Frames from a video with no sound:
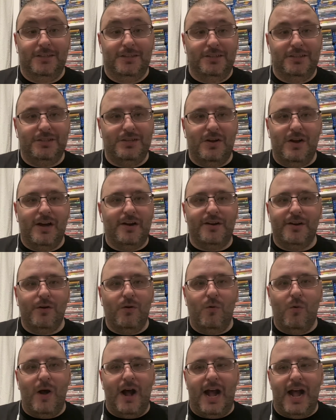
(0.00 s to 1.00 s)
So I don't know
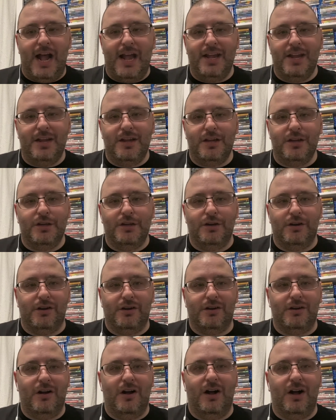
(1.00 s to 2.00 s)
why
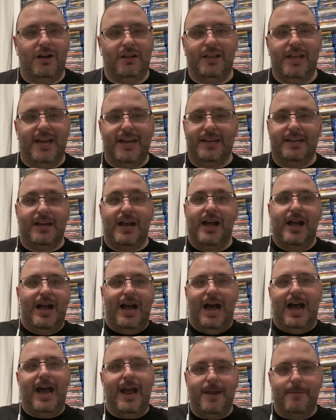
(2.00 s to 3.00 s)
you're all like
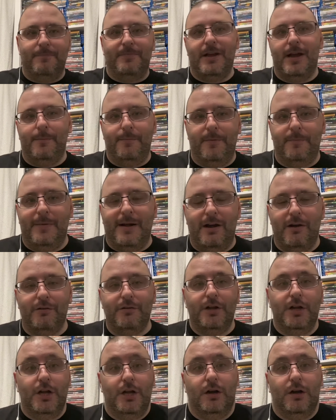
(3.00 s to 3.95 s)
hyped up about,